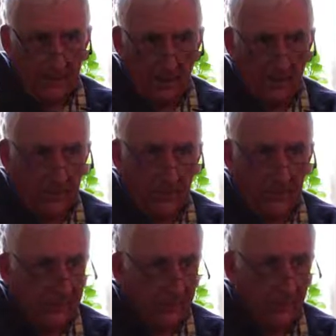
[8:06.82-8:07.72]
I'm not
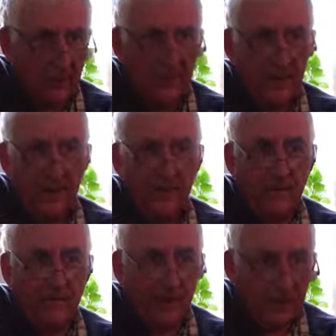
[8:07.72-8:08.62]
quite sure. And then
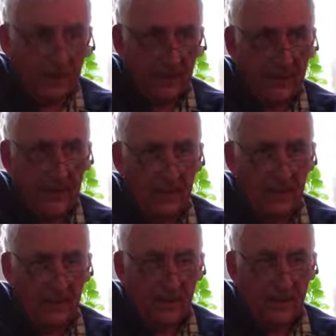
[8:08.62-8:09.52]
finally
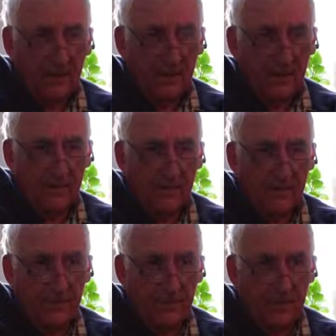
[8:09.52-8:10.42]

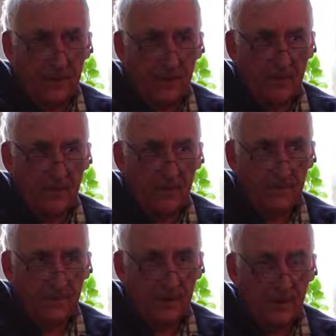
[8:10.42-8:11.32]
it became
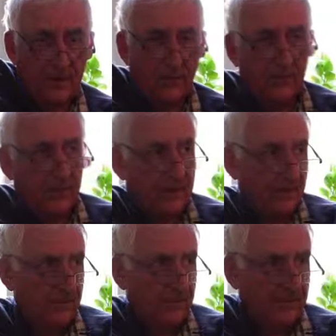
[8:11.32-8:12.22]

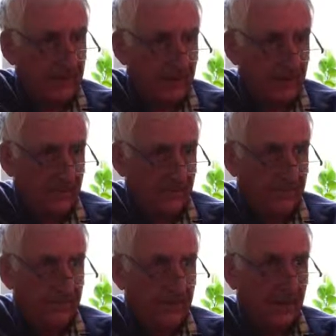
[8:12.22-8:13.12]
incorporated within
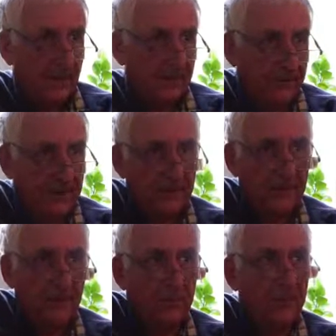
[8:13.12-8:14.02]
Cardiff
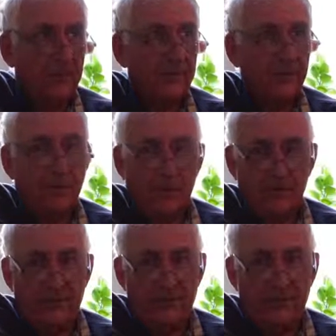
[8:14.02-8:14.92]
Council, because the
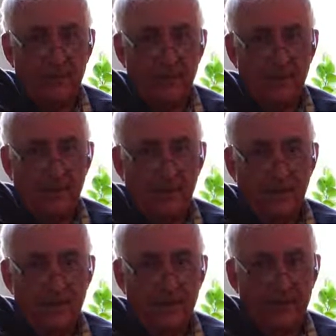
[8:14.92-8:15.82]
policies that we,
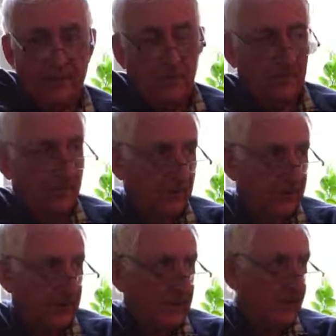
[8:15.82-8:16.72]
things we were
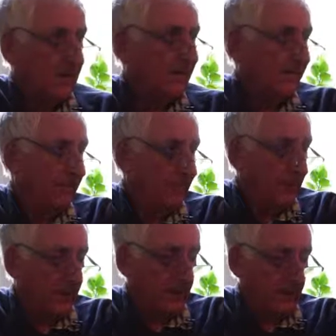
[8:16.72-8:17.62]
pushing,
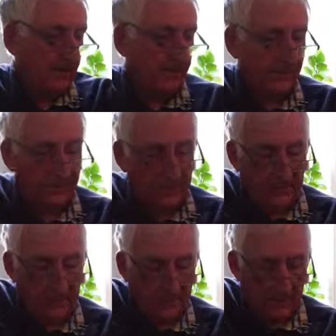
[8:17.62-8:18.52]
were then
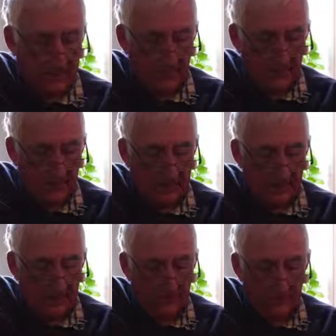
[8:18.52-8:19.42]
taken over by the
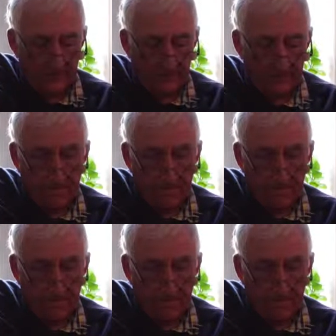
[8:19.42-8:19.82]
council.